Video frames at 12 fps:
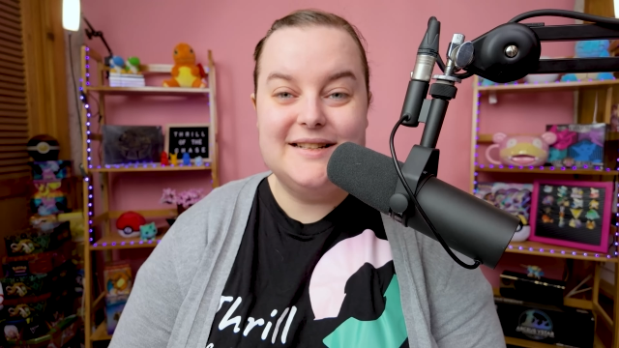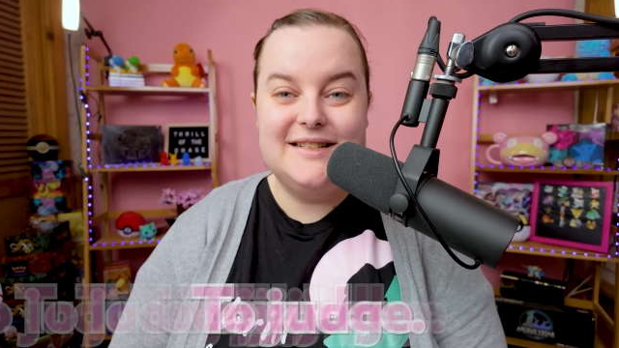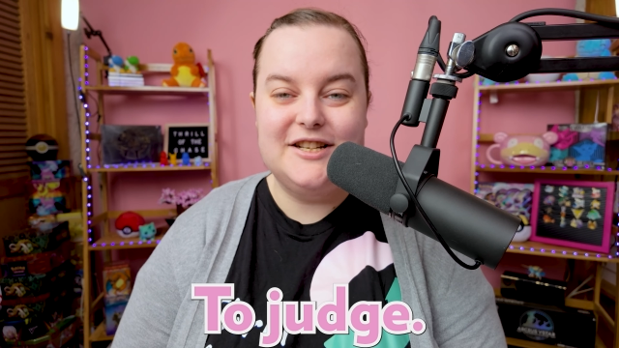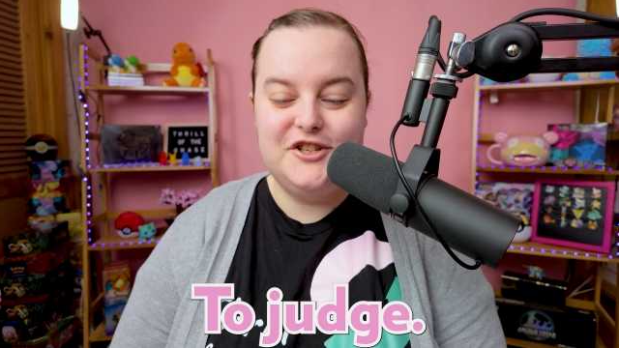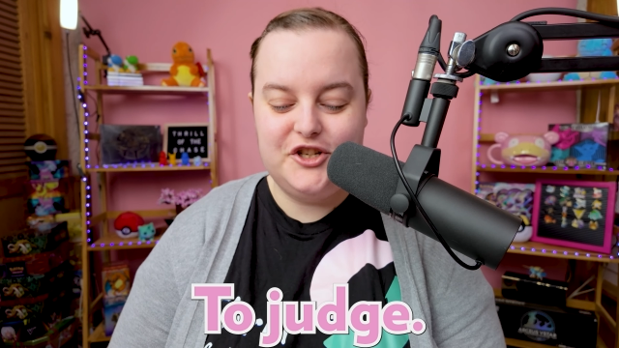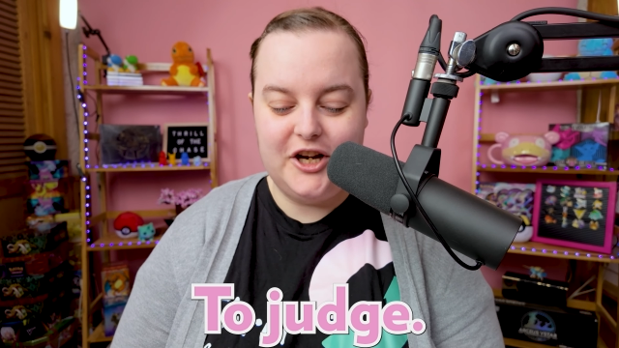
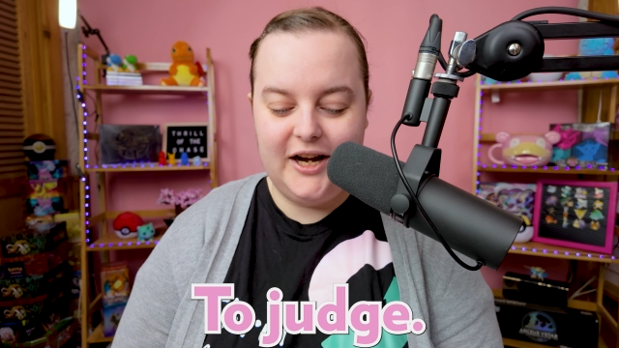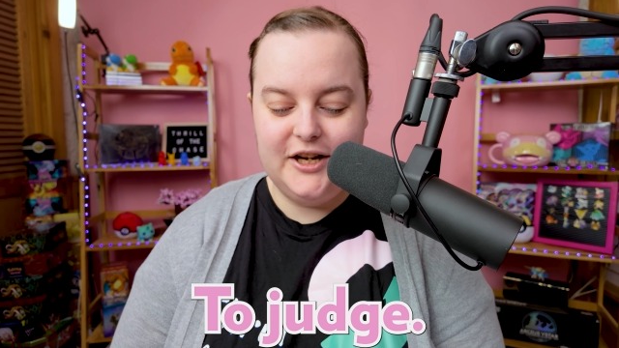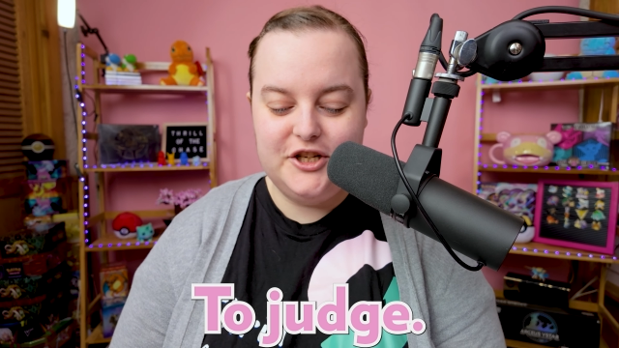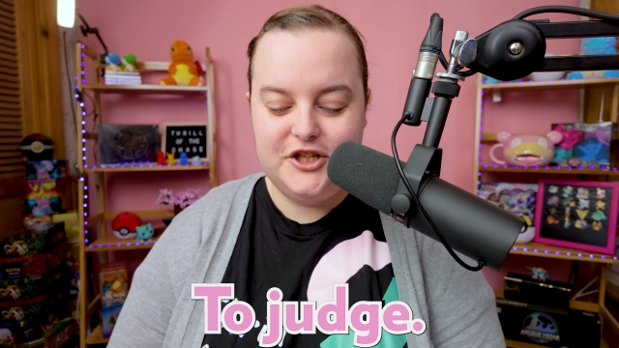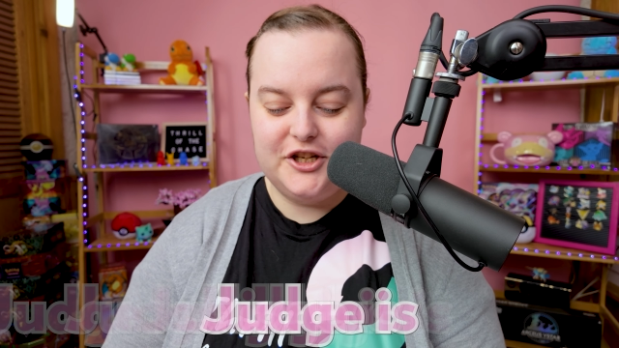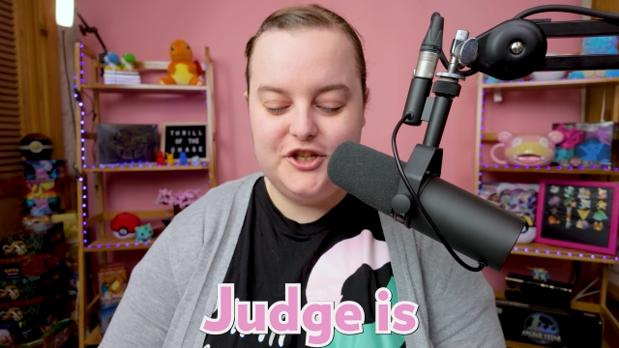to
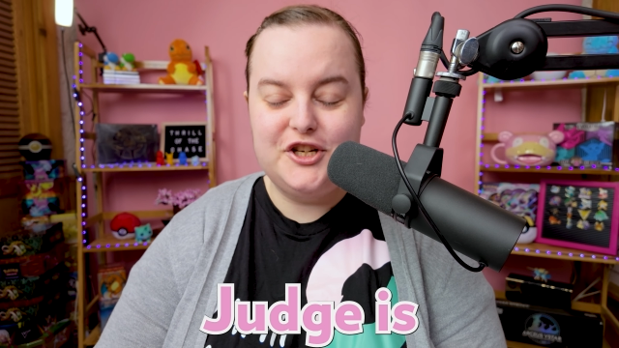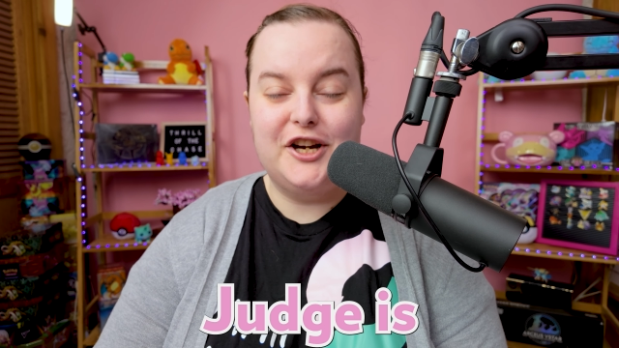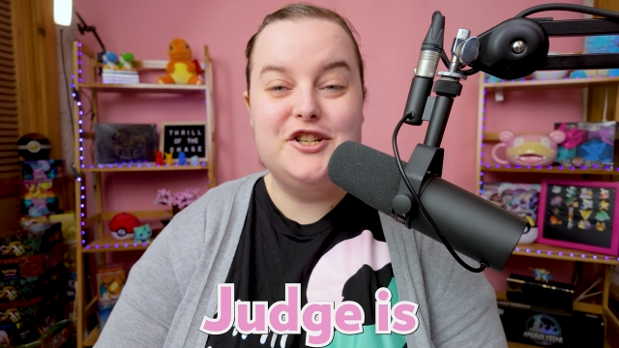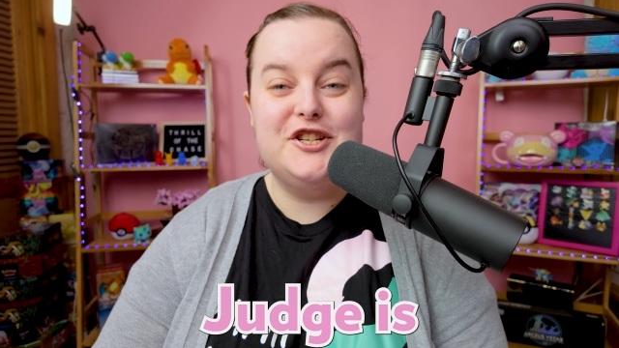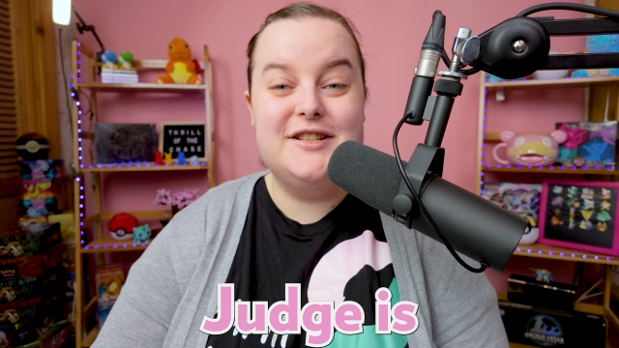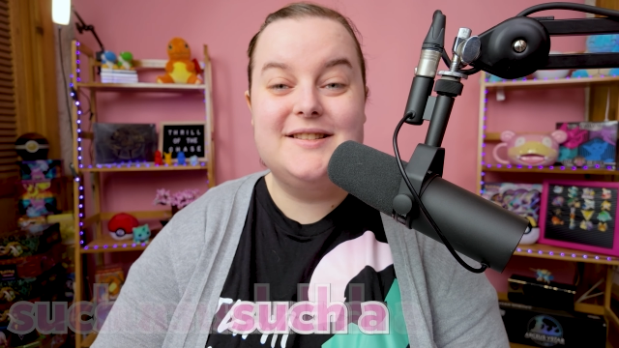
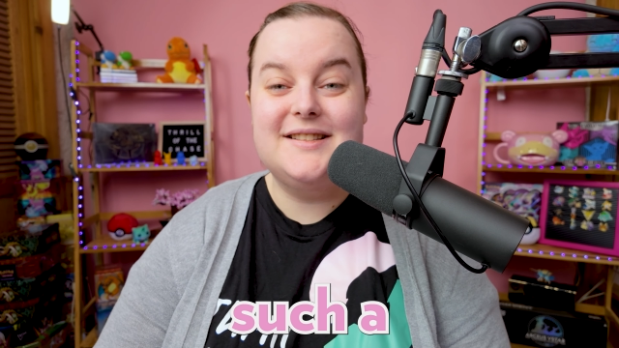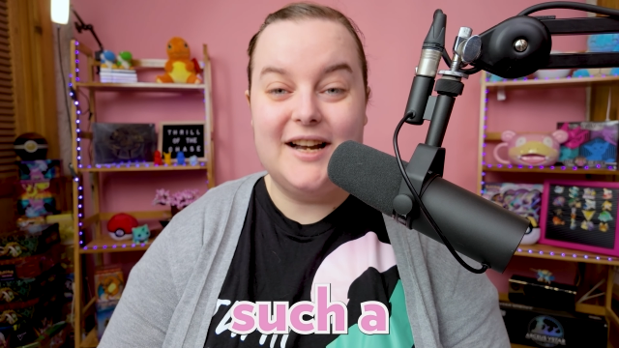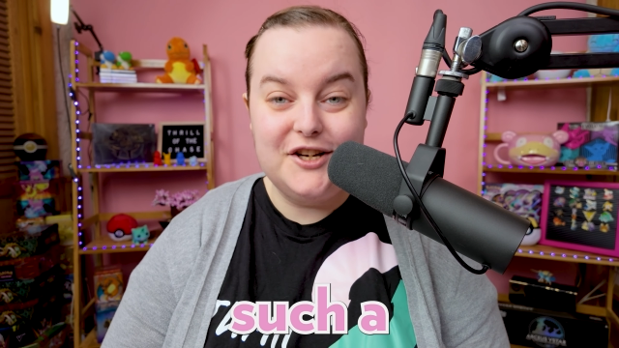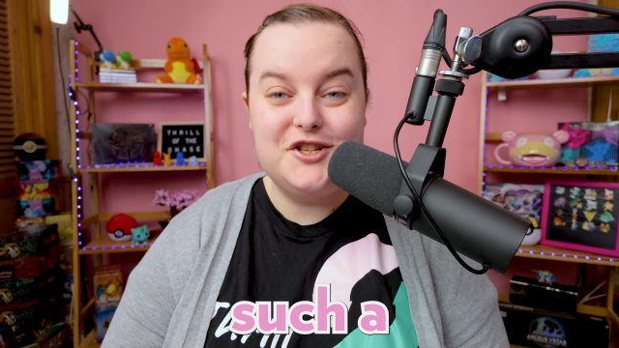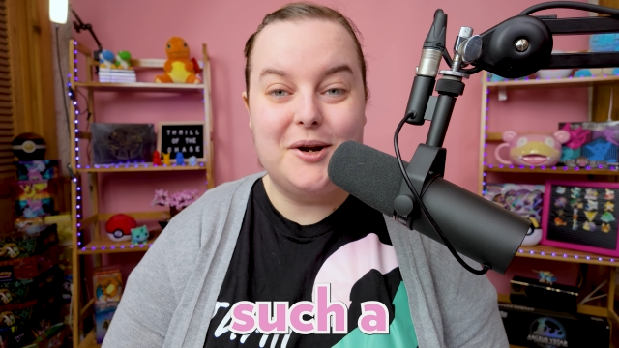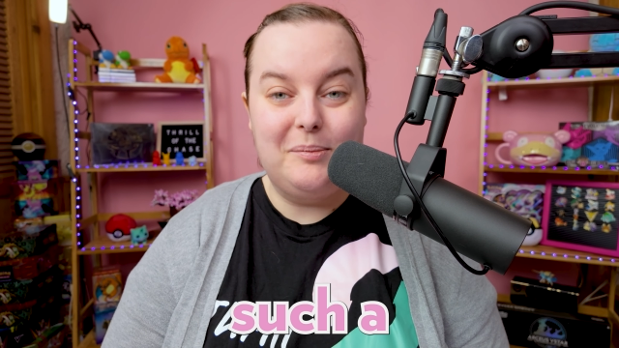Judge is
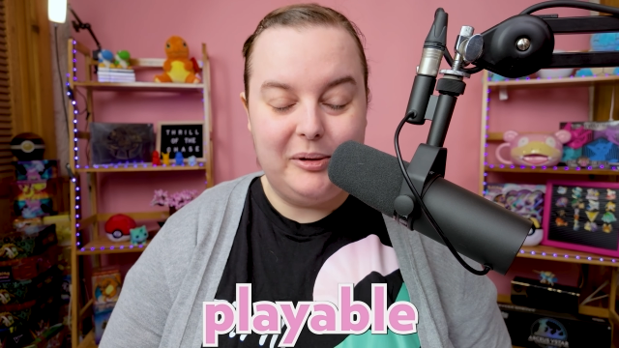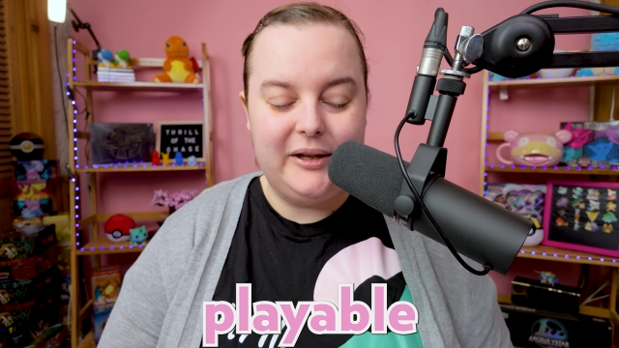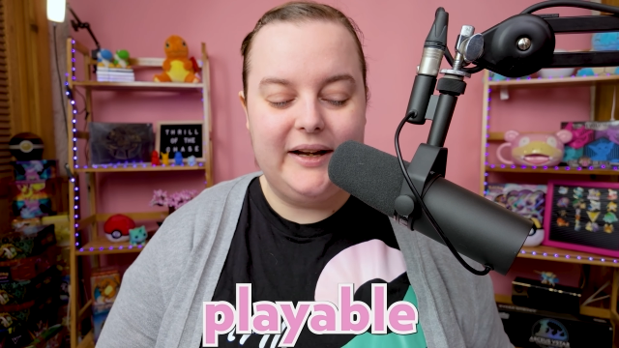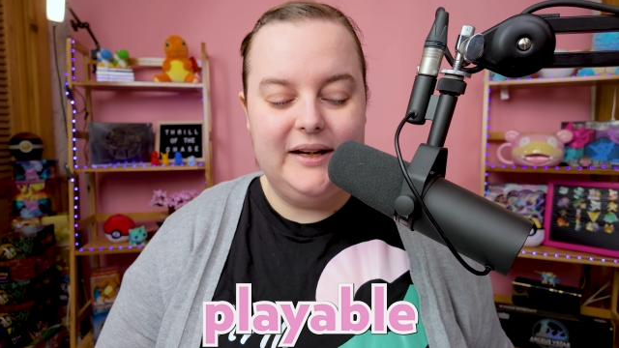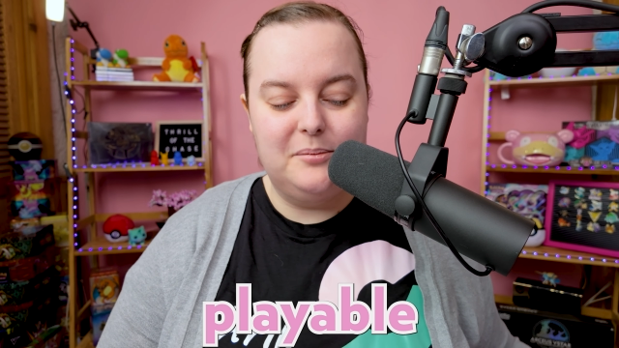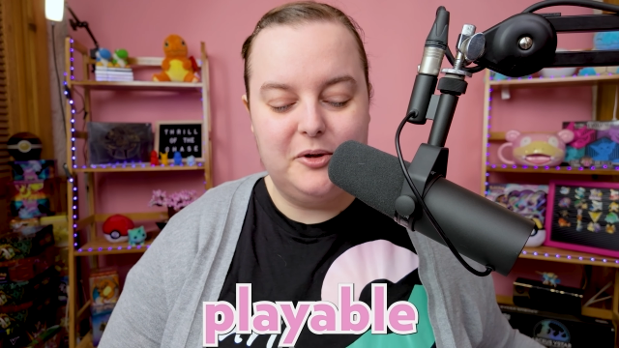such a
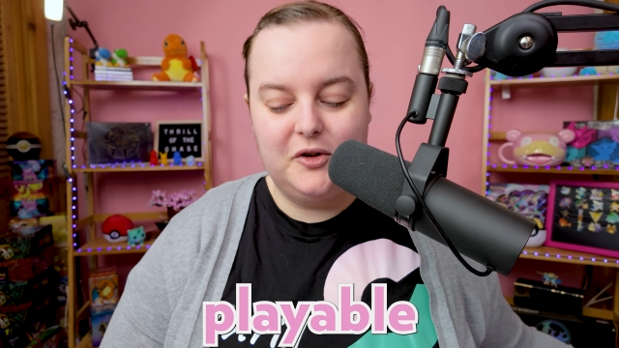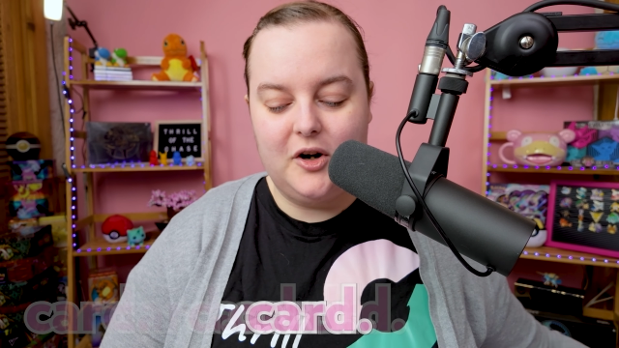playable